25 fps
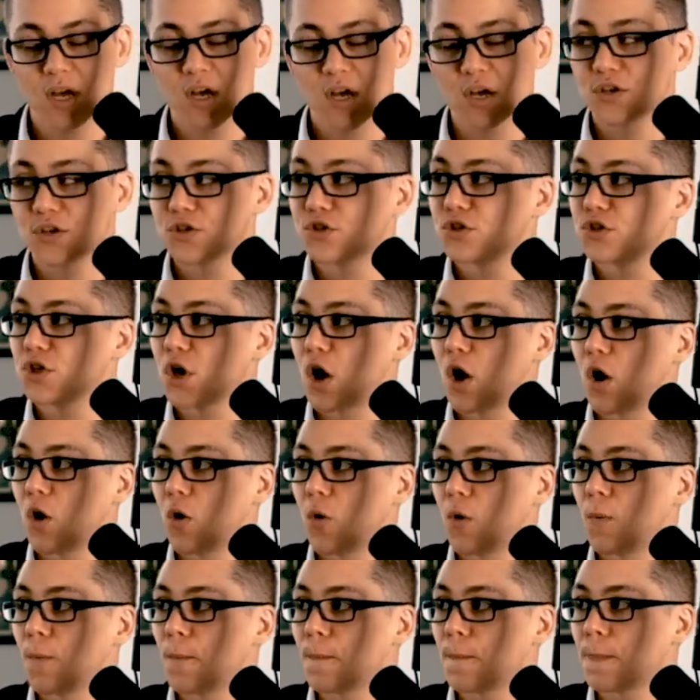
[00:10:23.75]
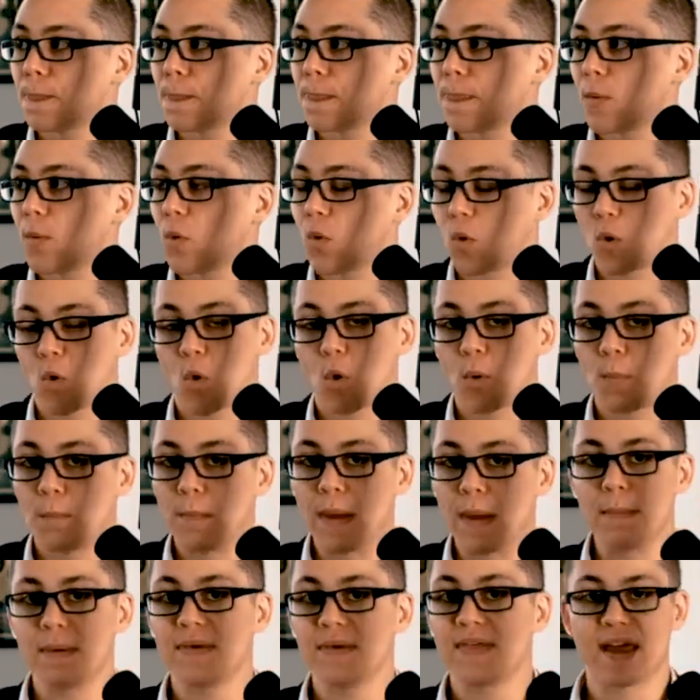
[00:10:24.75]
So, or
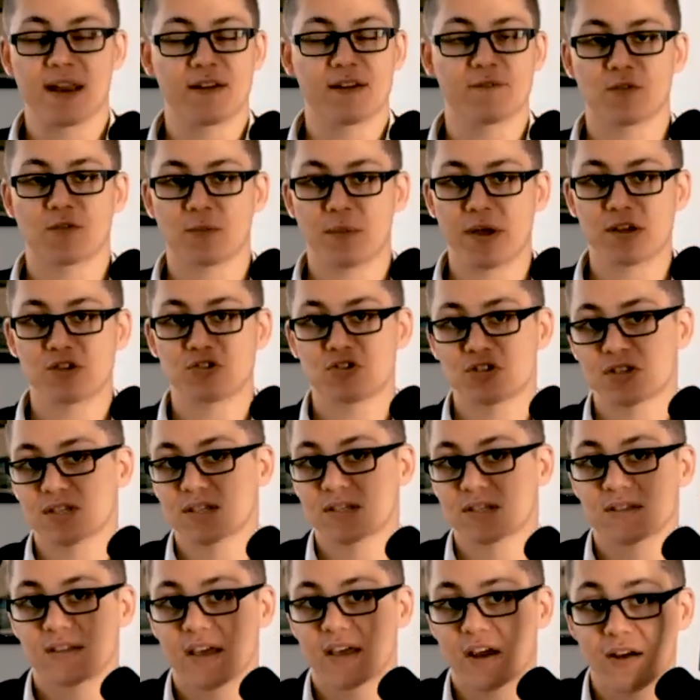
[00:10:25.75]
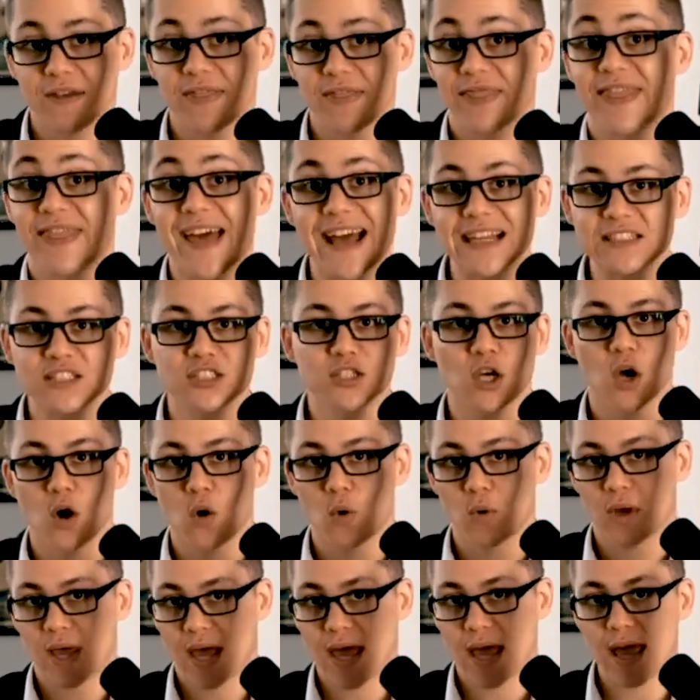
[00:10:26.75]
maybe that information just isn't there. That's
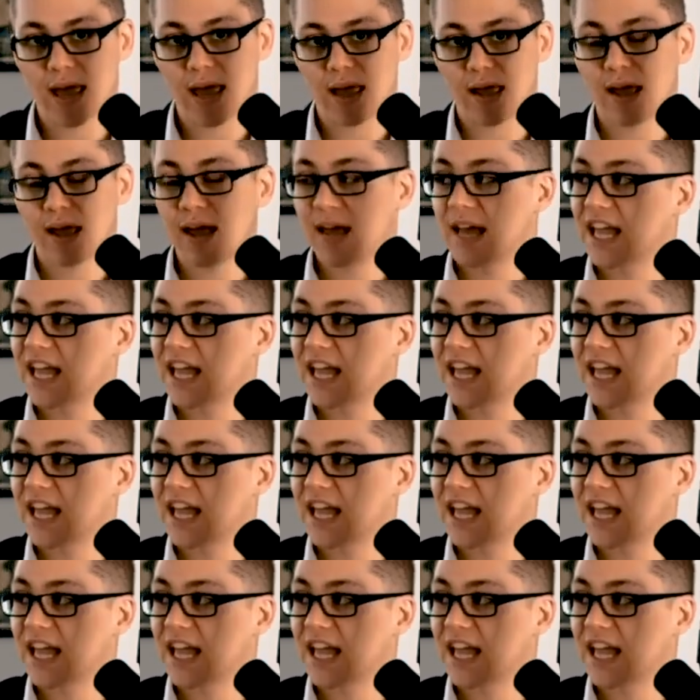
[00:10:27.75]
okay.